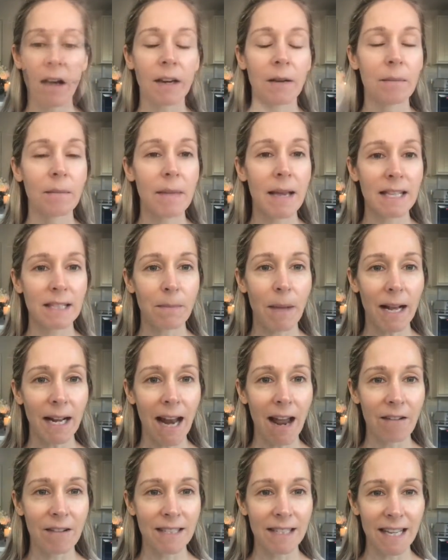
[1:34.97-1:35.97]
I'm going to mix my
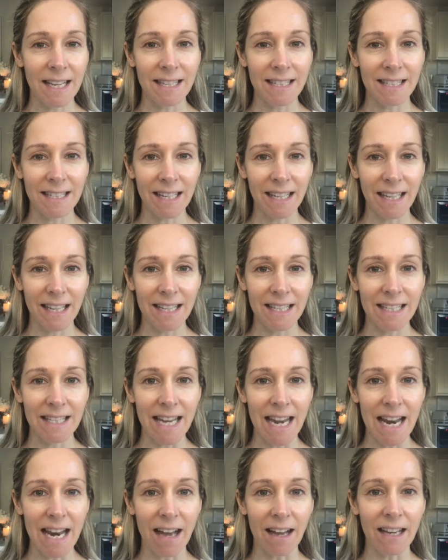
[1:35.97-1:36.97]
Clarins Instant
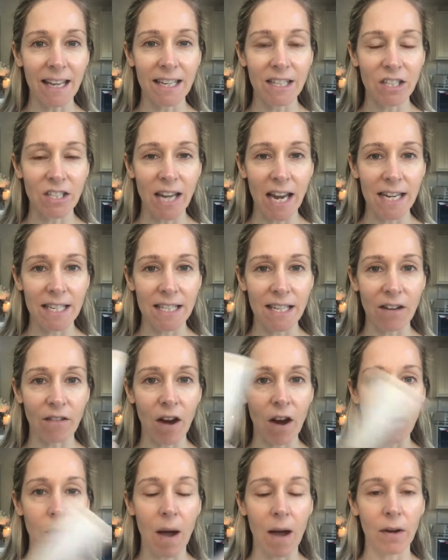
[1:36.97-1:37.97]
Concealer in shade
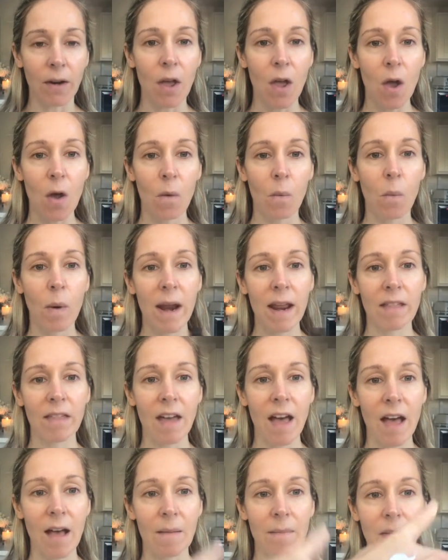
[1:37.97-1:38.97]
01
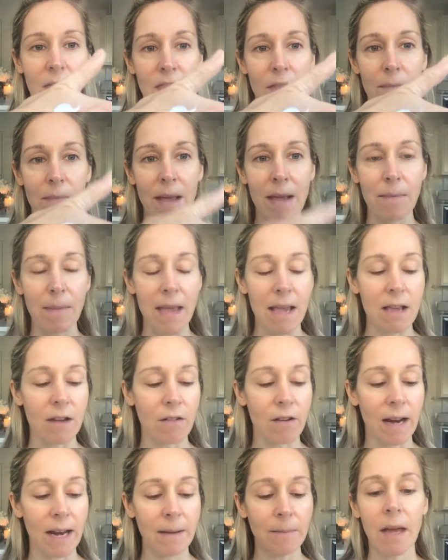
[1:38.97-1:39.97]
with the
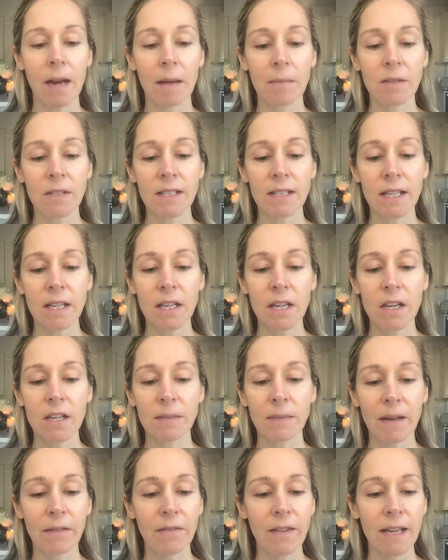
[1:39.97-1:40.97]
BB cream, and I'm just going to
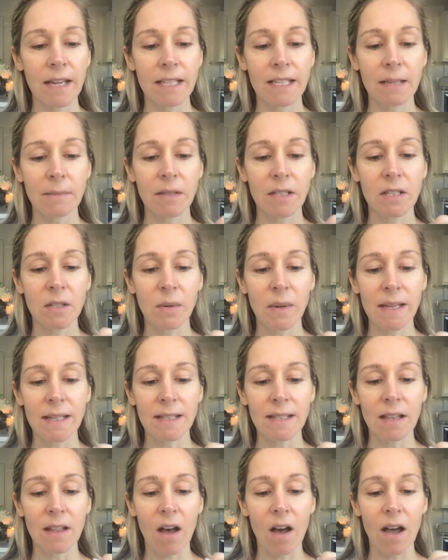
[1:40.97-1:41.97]
use my fingertip to do
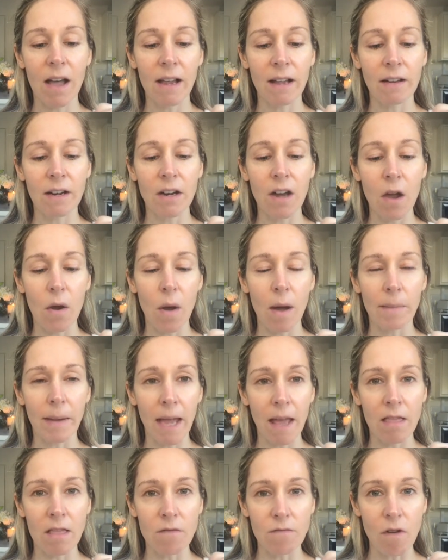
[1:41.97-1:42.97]
it so that I know I'm
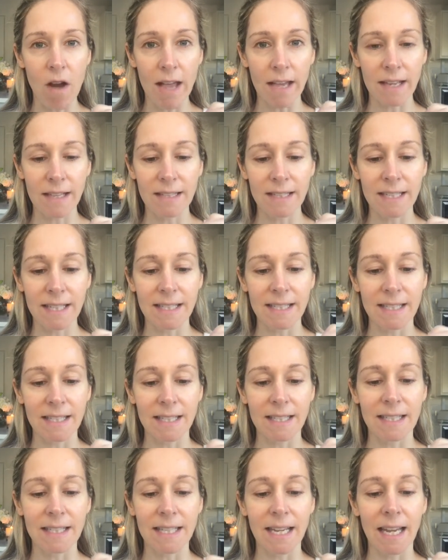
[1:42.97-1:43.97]
getting the right
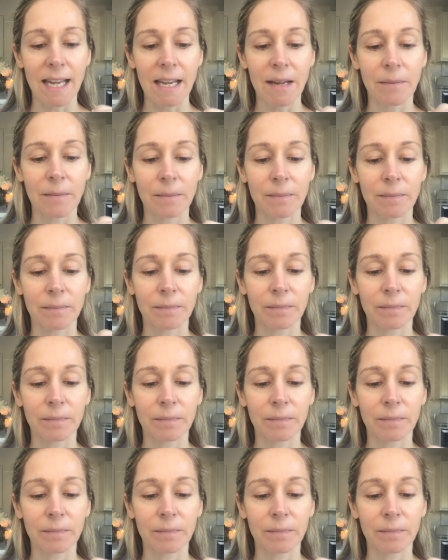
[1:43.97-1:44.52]
consistency.